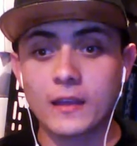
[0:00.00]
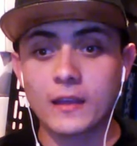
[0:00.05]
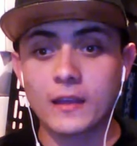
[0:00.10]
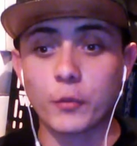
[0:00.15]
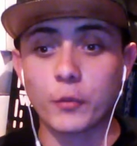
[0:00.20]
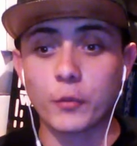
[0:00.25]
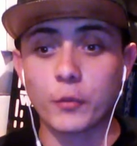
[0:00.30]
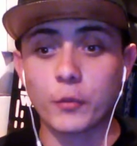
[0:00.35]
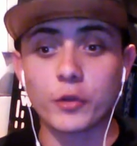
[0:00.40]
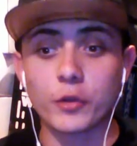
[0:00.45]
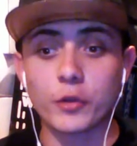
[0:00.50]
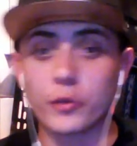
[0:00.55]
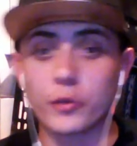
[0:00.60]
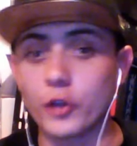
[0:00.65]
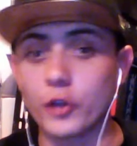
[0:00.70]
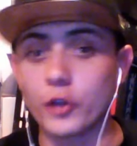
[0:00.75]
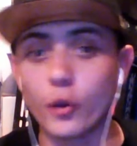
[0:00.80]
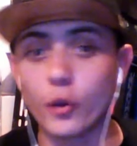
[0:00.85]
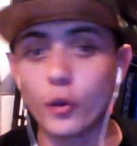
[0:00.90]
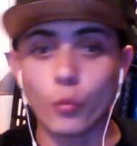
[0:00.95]
That we don't
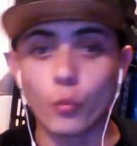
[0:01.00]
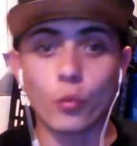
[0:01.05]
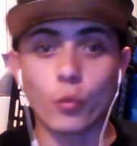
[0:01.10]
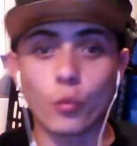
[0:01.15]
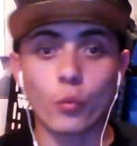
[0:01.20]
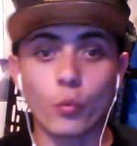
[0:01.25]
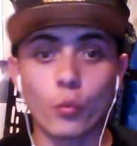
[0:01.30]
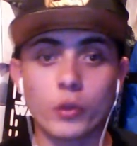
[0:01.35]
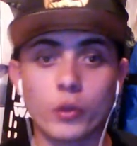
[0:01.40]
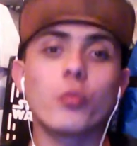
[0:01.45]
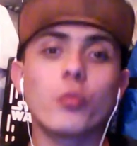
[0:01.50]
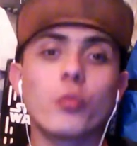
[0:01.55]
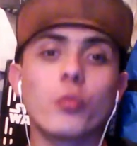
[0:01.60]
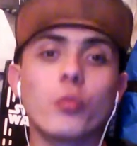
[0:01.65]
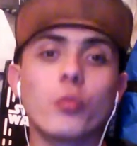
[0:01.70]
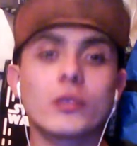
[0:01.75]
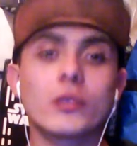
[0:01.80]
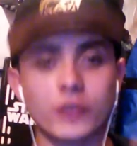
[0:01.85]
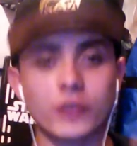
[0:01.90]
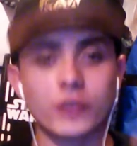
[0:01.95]
know. We don't know
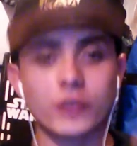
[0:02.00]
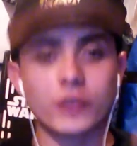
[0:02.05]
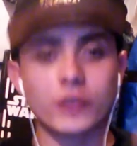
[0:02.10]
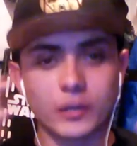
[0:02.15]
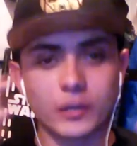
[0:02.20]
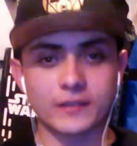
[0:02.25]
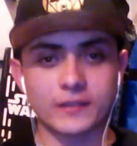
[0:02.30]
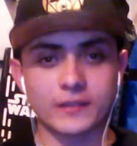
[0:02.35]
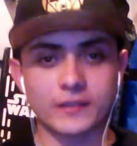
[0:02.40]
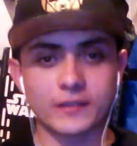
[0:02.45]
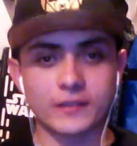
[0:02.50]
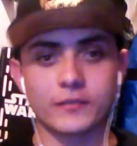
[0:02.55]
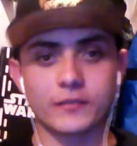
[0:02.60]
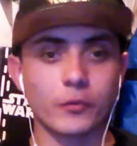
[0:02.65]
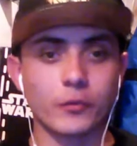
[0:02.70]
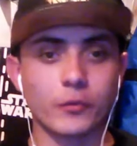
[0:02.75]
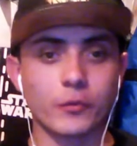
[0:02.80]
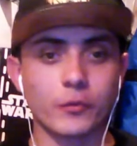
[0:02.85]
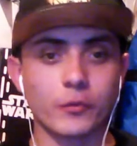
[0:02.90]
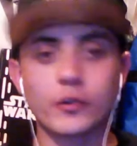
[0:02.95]
what's going on with Disney right
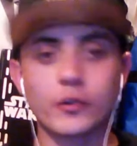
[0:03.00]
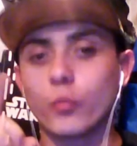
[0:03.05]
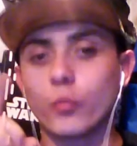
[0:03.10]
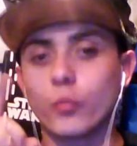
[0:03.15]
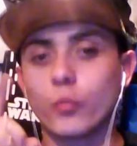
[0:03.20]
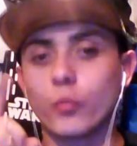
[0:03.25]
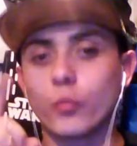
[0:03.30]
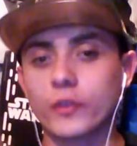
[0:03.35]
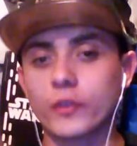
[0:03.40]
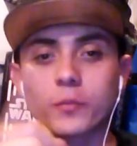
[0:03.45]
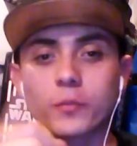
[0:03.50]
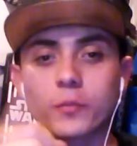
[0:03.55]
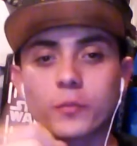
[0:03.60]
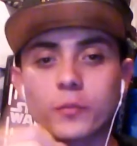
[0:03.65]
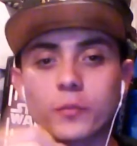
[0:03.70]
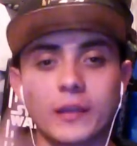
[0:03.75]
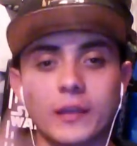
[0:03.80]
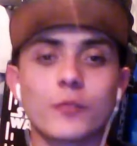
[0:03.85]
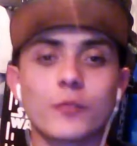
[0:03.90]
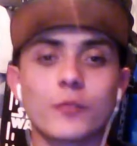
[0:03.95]
now. We don't know what they're
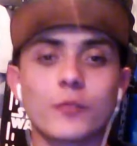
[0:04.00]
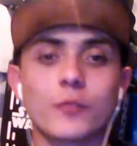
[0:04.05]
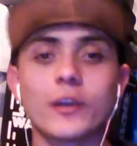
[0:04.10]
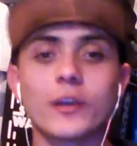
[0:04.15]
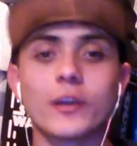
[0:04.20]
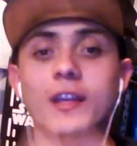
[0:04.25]
planning,